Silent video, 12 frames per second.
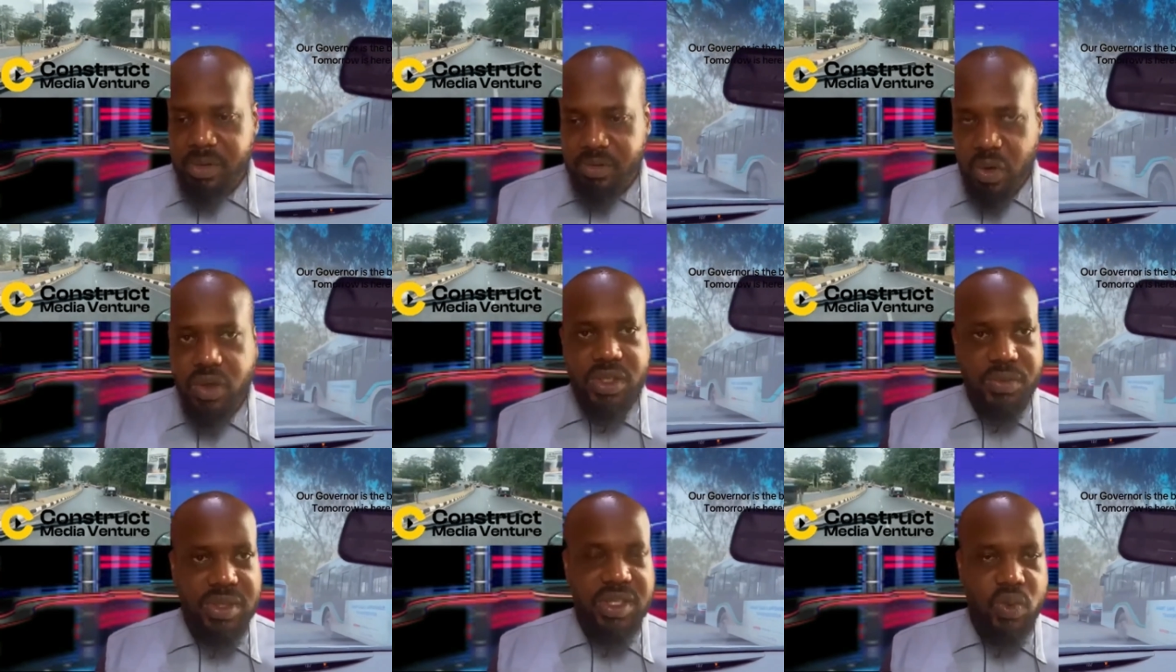Of course,
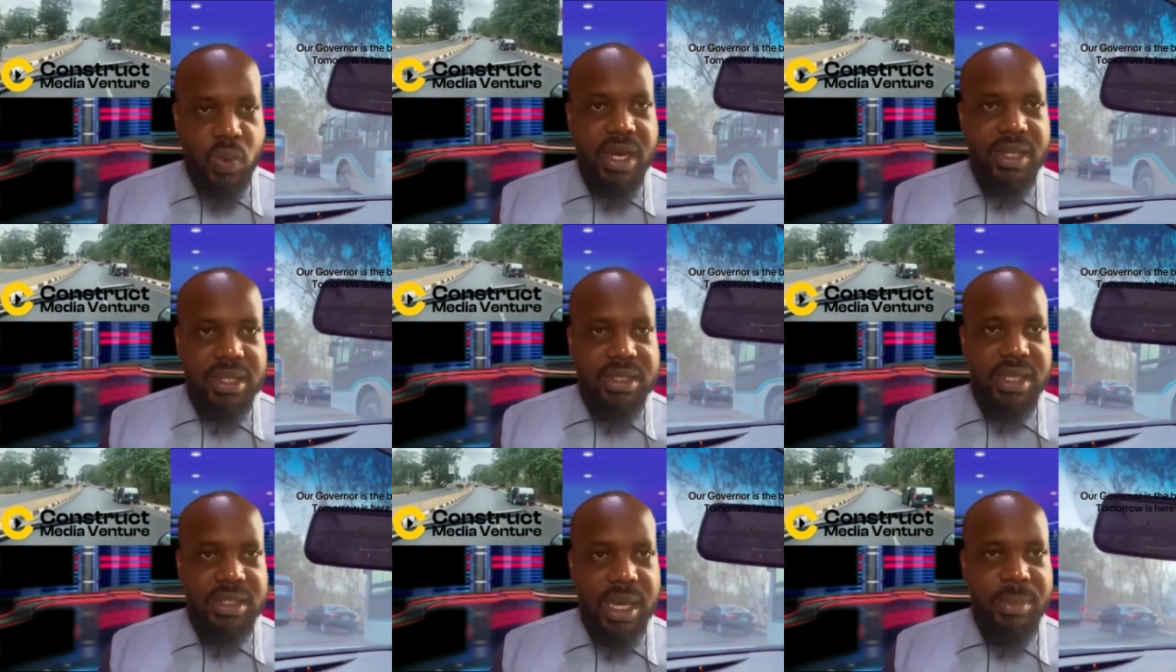the reasons why
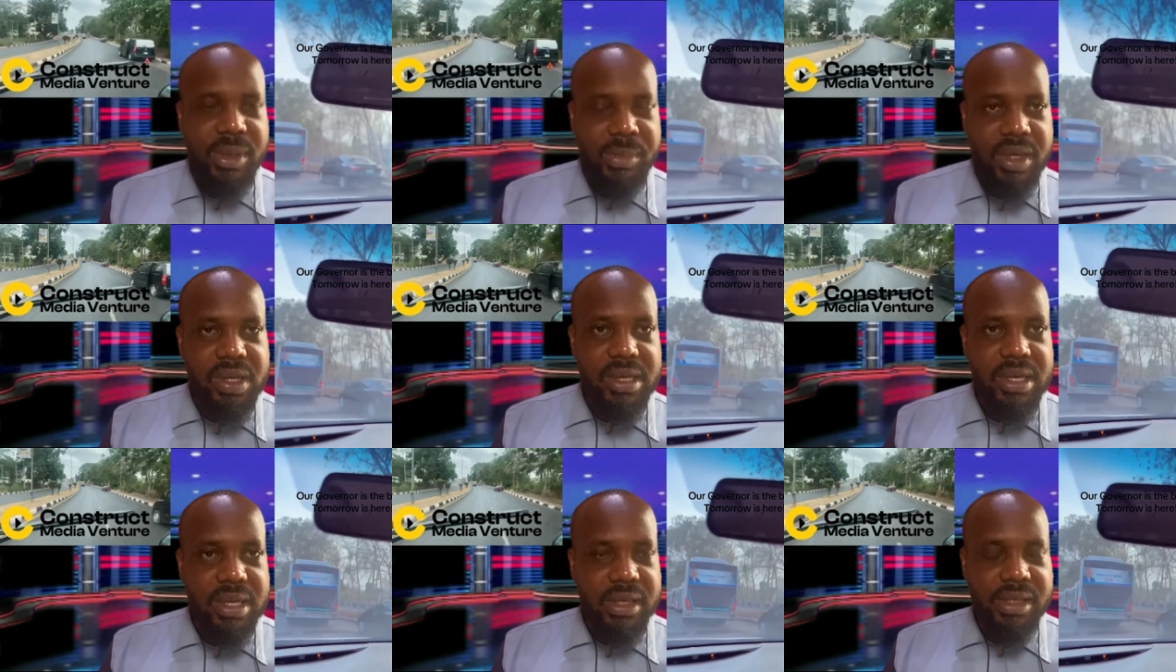this is happening
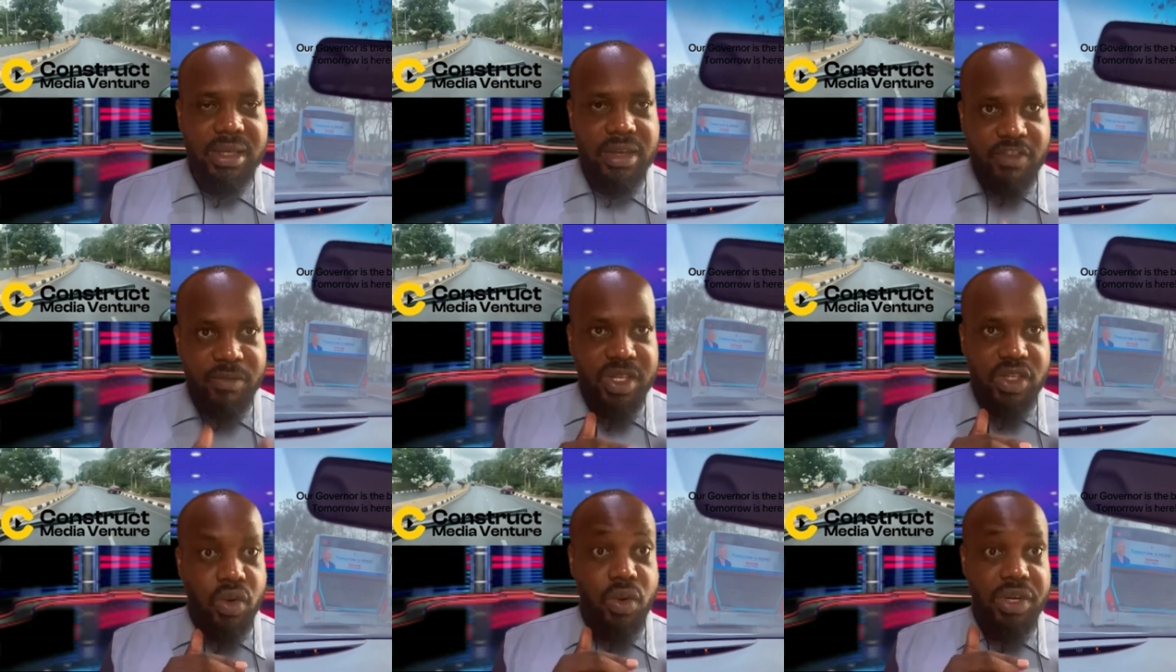because the
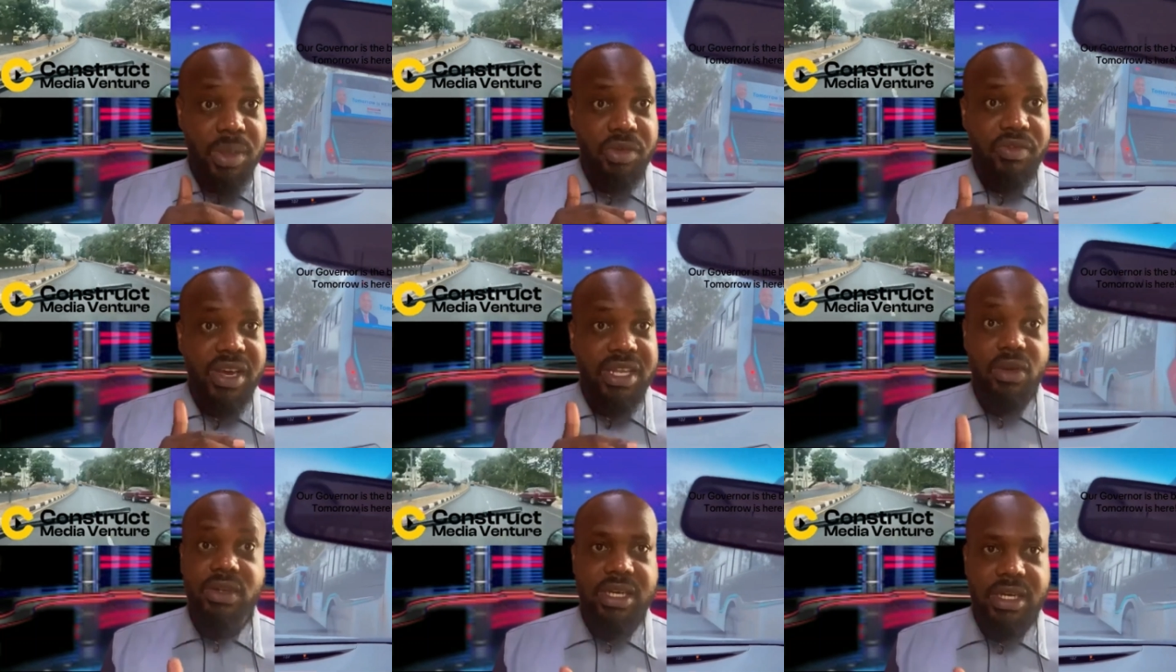government is already
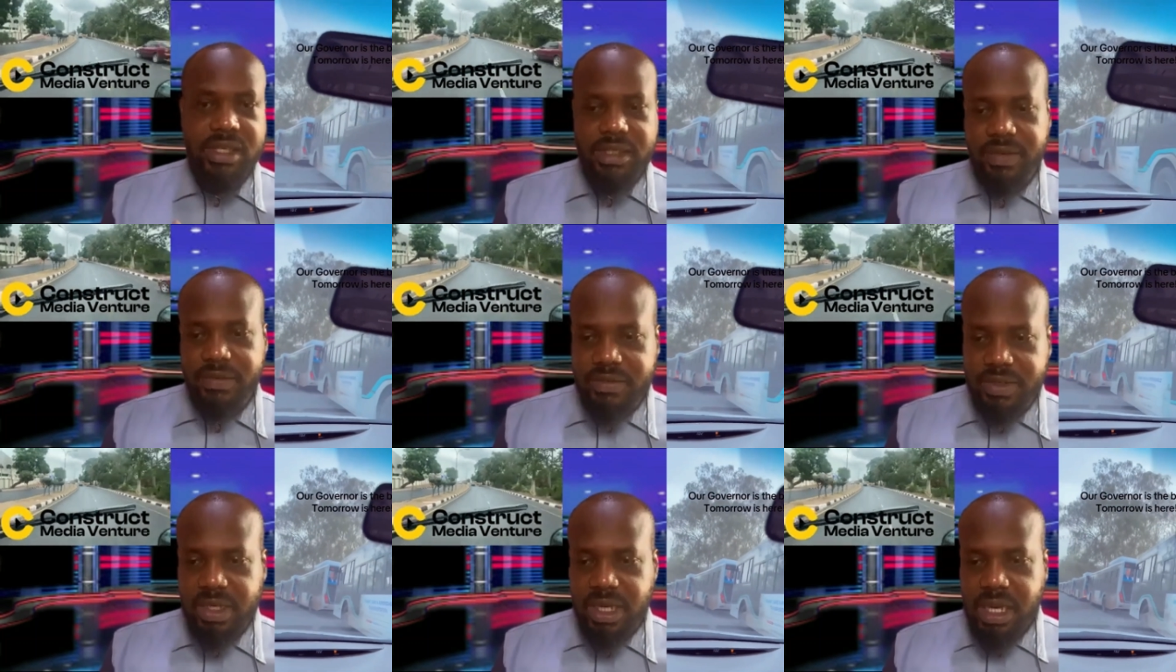providing
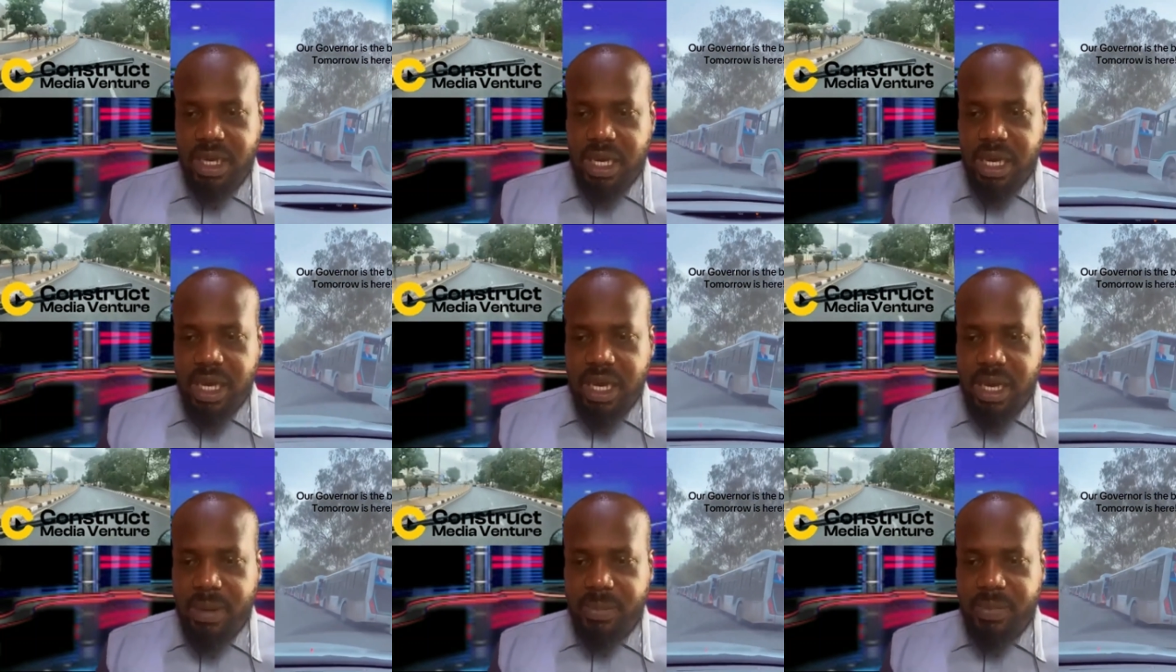alternatives.
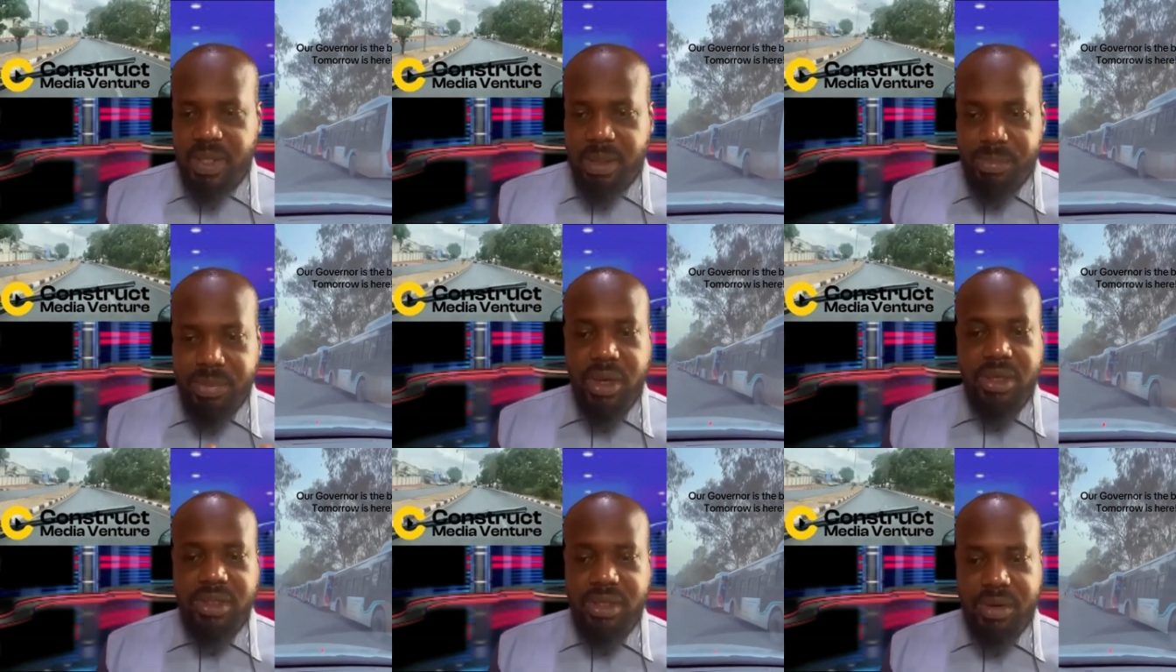The
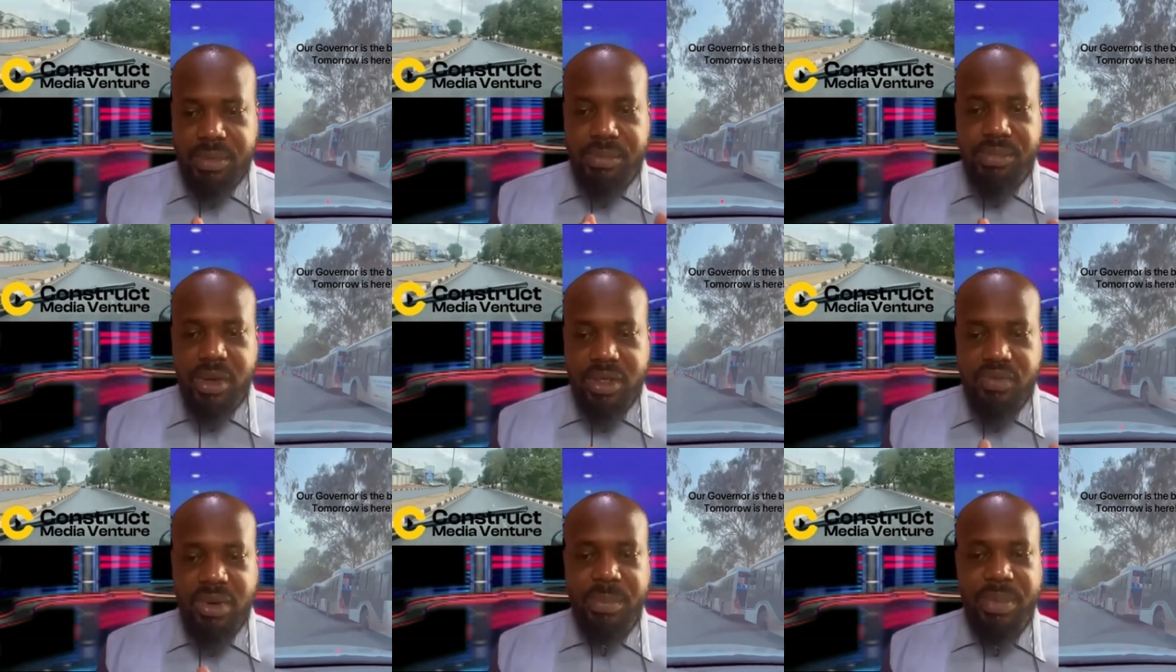
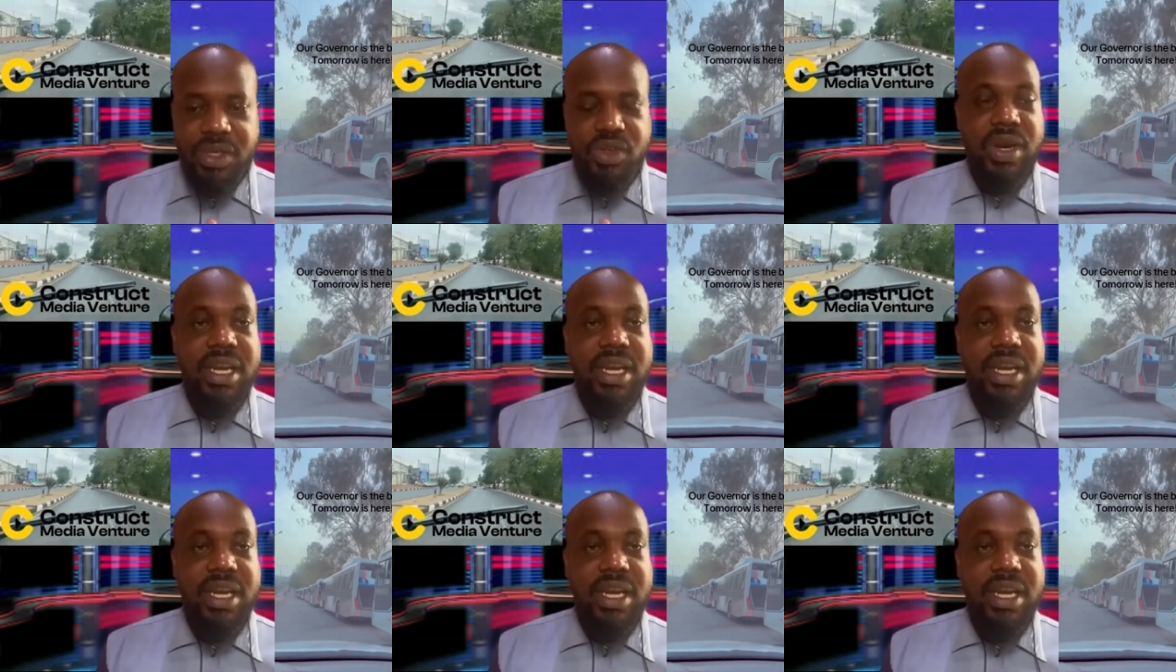bus rapid